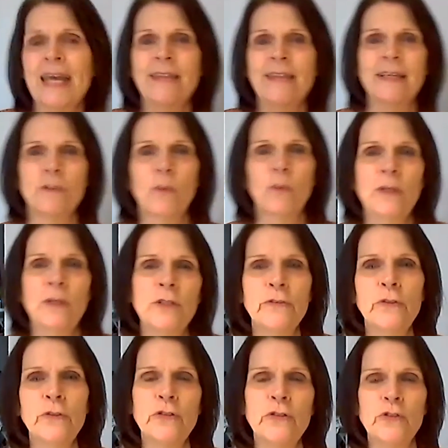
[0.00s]
There's a
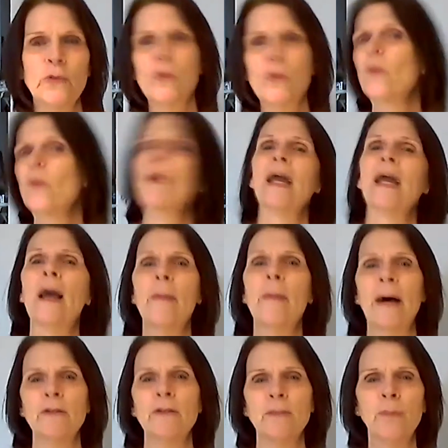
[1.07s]
wonderful story
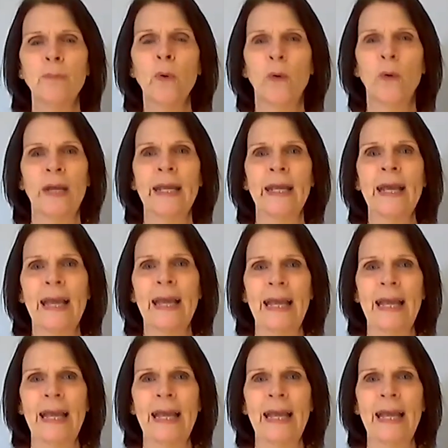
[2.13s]
about a boy